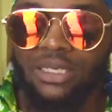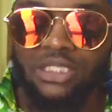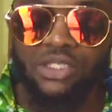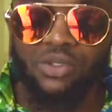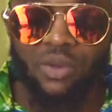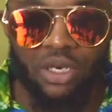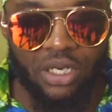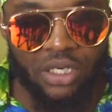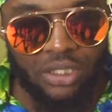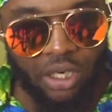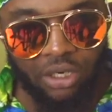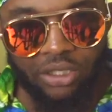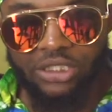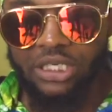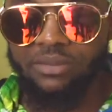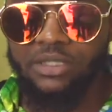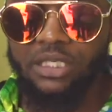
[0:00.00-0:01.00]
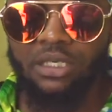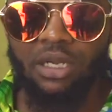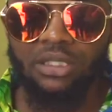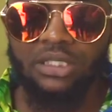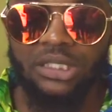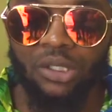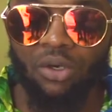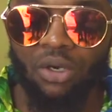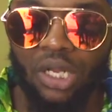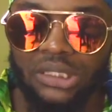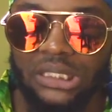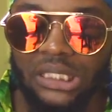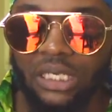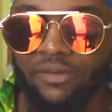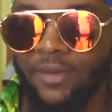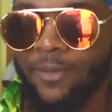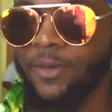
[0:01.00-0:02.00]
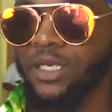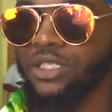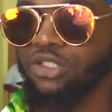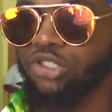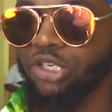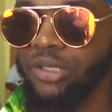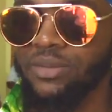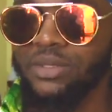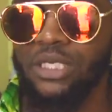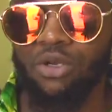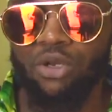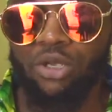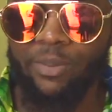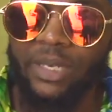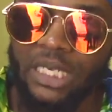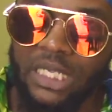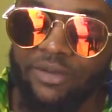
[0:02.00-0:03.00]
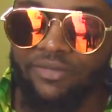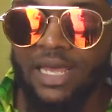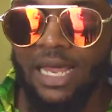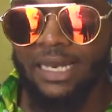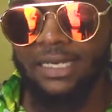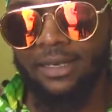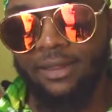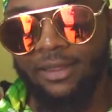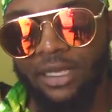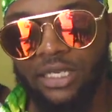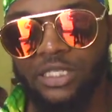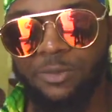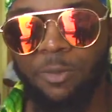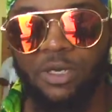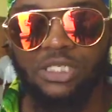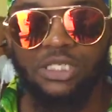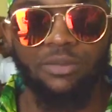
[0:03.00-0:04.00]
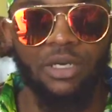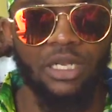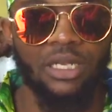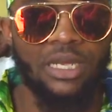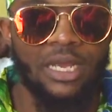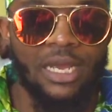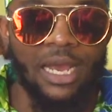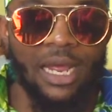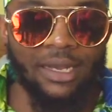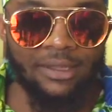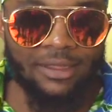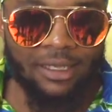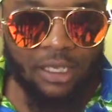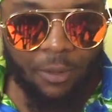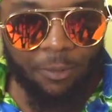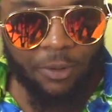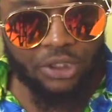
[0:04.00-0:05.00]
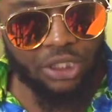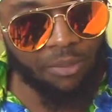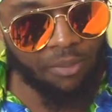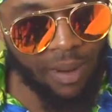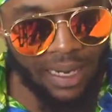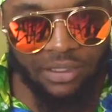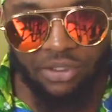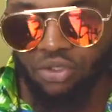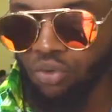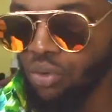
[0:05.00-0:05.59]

I just want to encourage them to not, you know, not to give up on their dreams. You know, believe that anything is possible, anything you put your mind